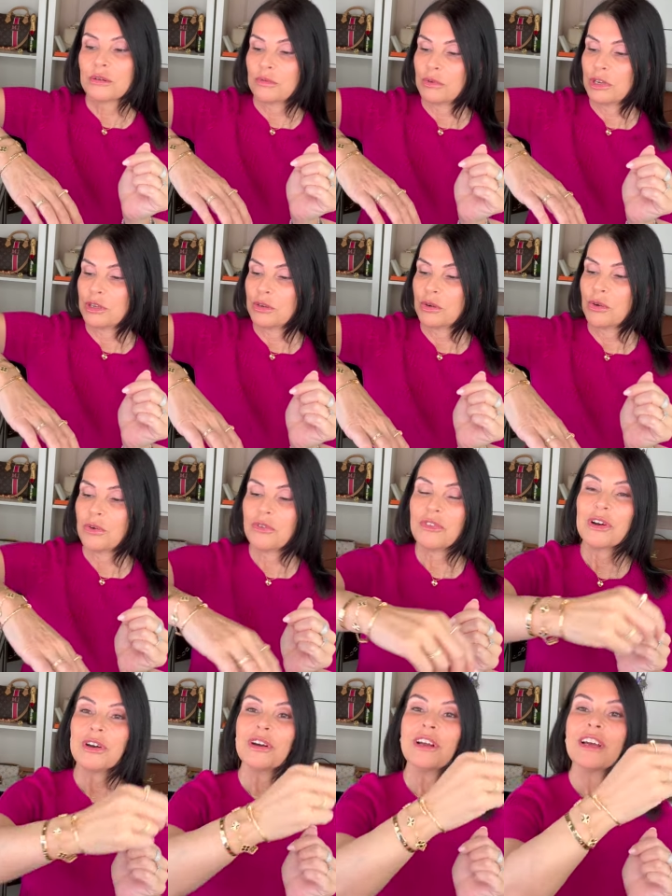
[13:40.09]
and
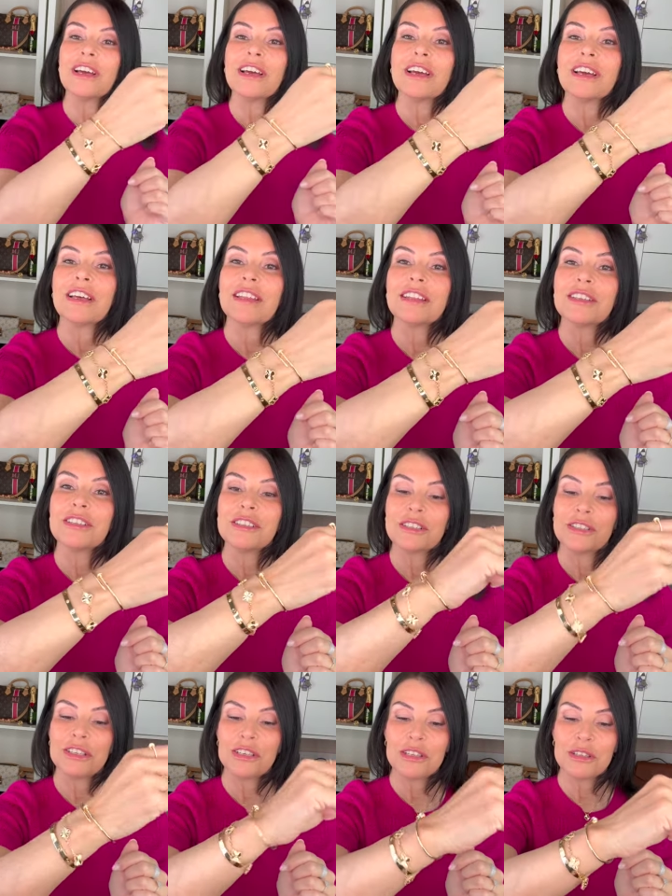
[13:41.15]
over Juste
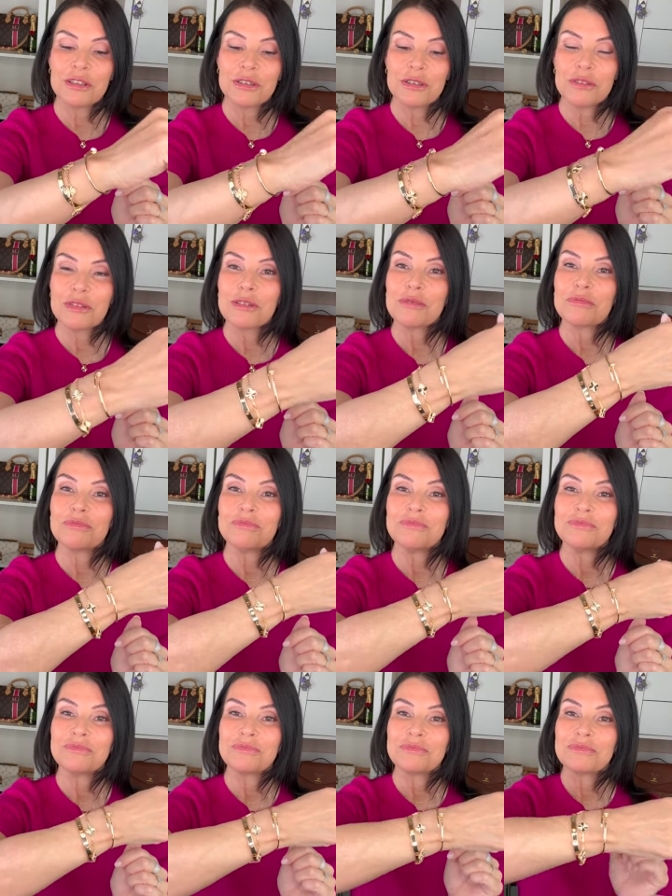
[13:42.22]
un Clou
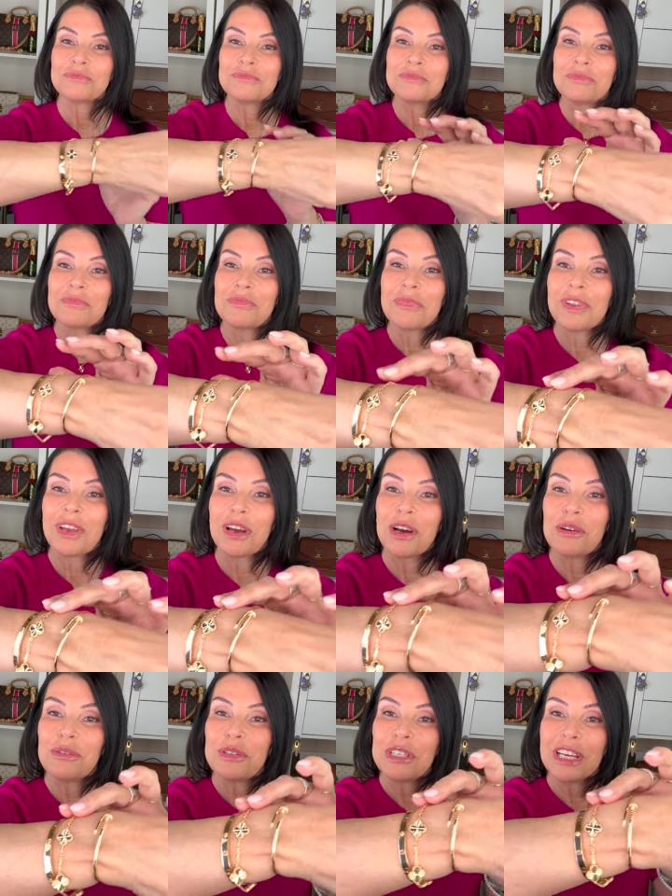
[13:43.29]

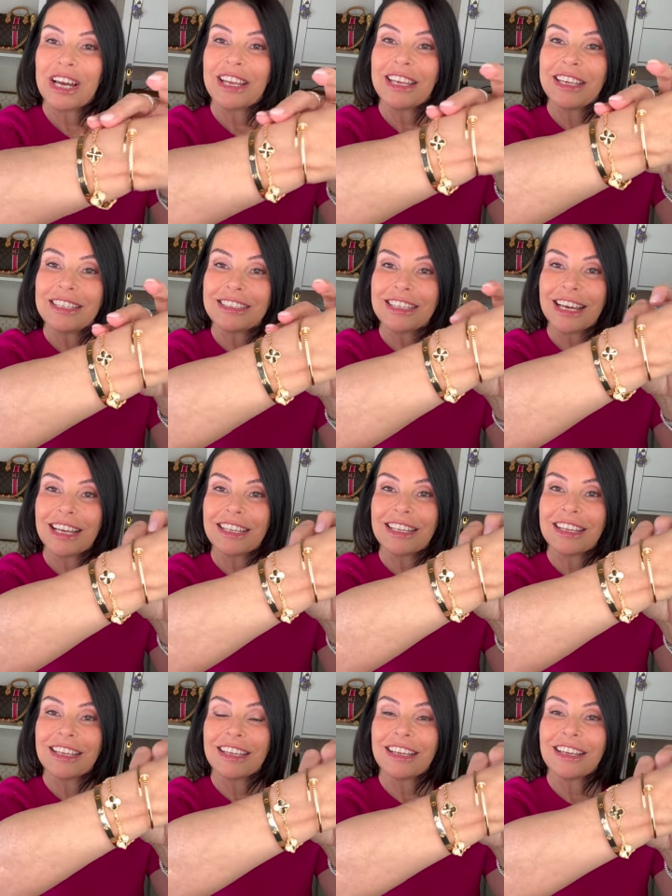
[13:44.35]
how shiny is that
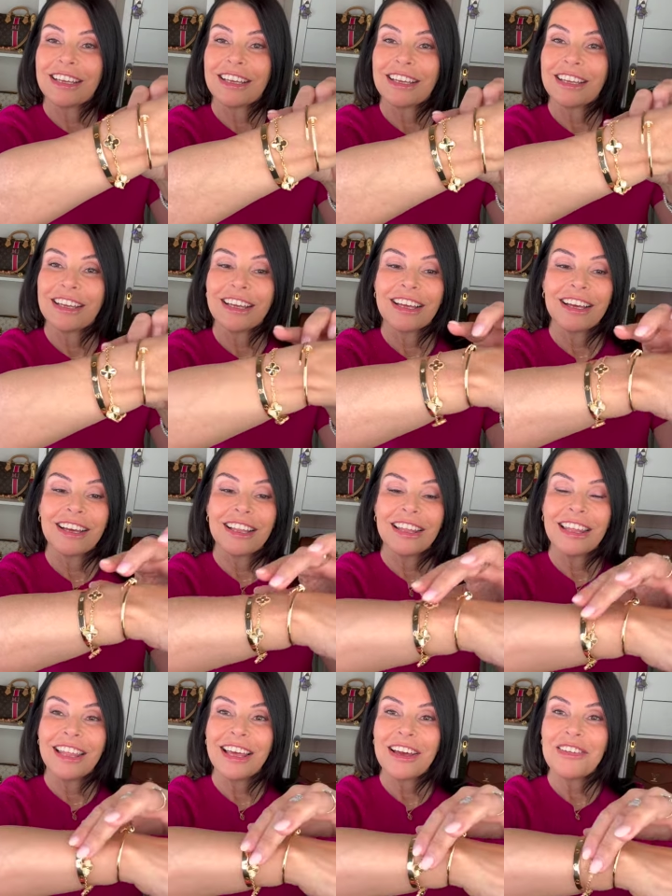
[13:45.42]

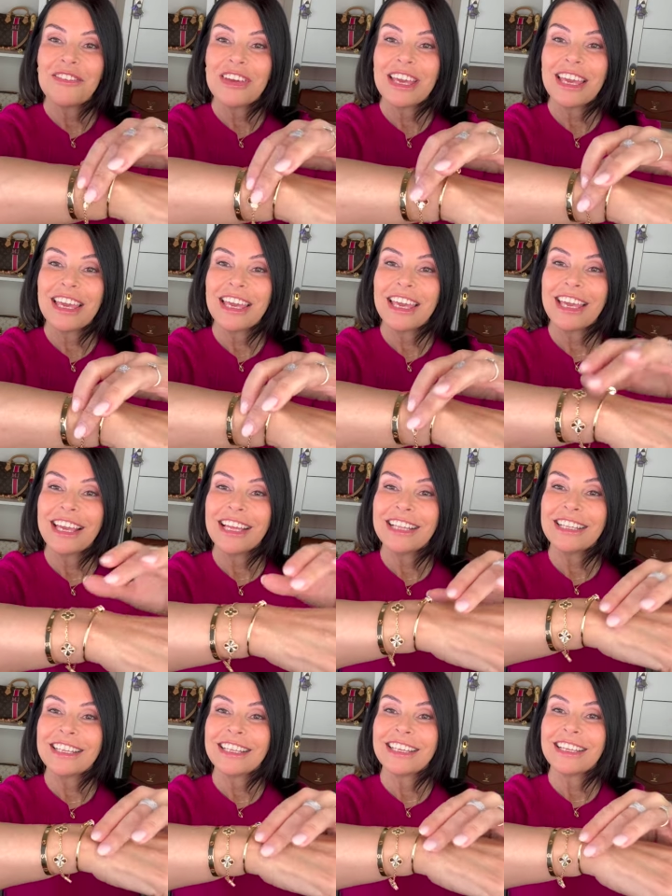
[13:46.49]
love
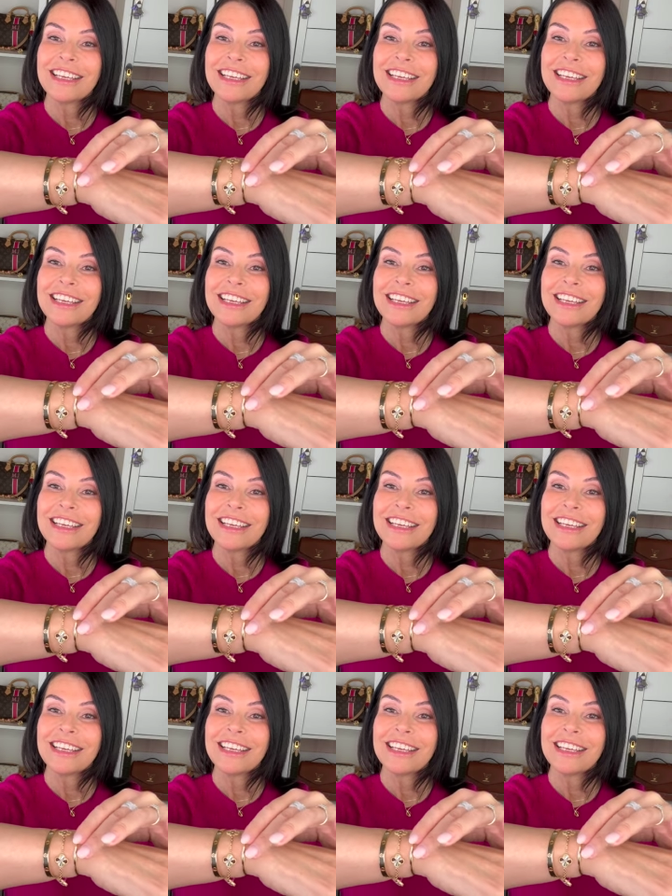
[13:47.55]
it